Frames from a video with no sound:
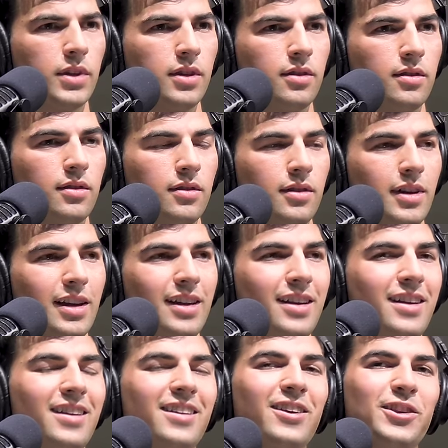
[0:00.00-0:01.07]
Yeah.
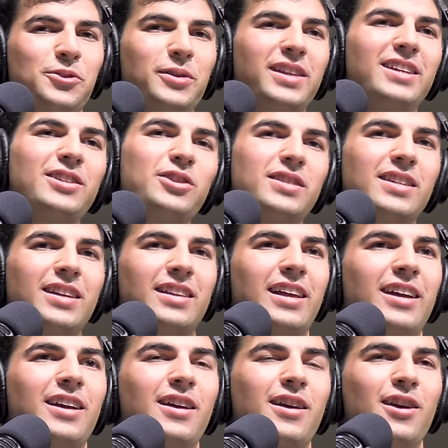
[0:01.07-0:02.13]
That's really interesting.
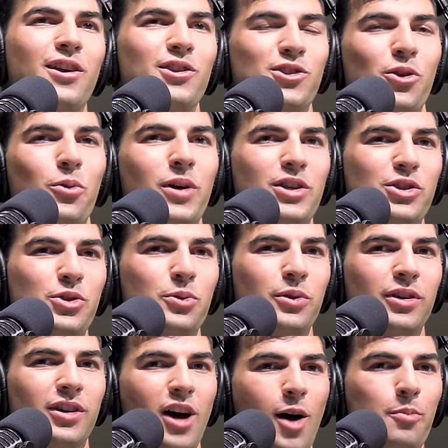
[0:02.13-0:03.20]
Like, so when you
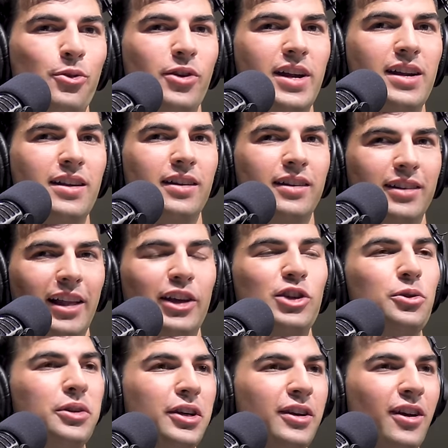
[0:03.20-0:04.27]
were operating, like
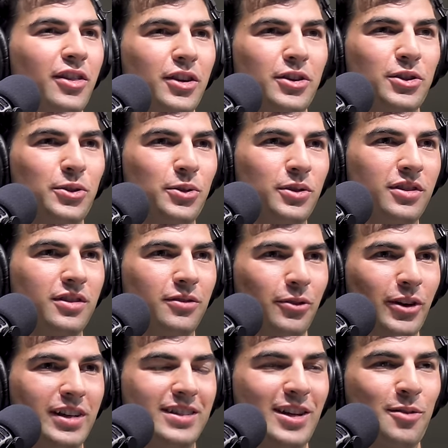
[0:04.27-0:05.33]
you turn on the news, for
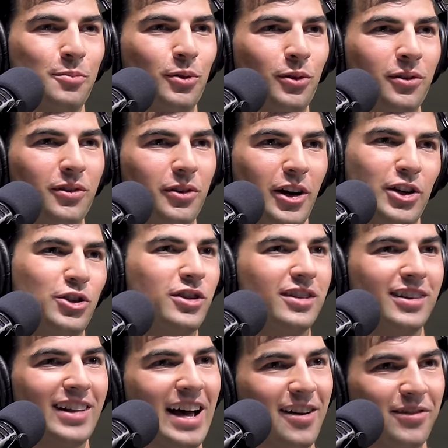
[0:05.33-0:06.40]
example, are you just
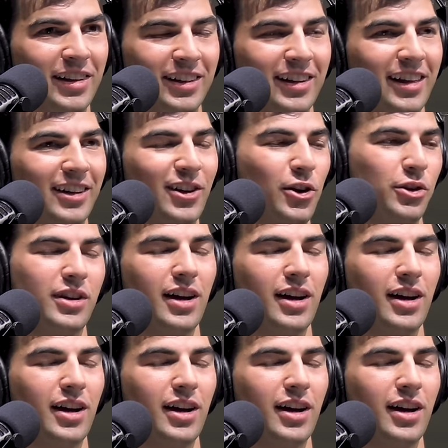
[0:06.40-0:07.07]
laughing? You're like, oh, you